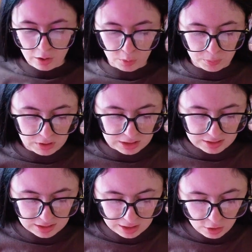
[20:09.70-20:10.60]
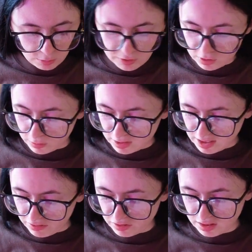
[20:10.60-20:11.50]
oh, listen, I can't be doing this
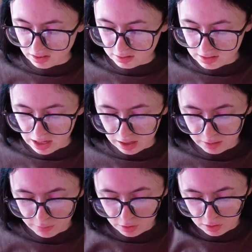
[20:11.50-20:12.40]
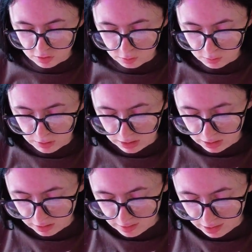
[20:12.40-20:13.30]
every single time because we'll be
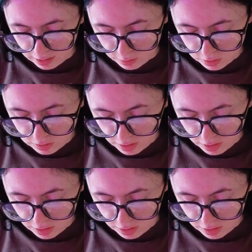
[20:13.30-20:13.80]
here 10 hours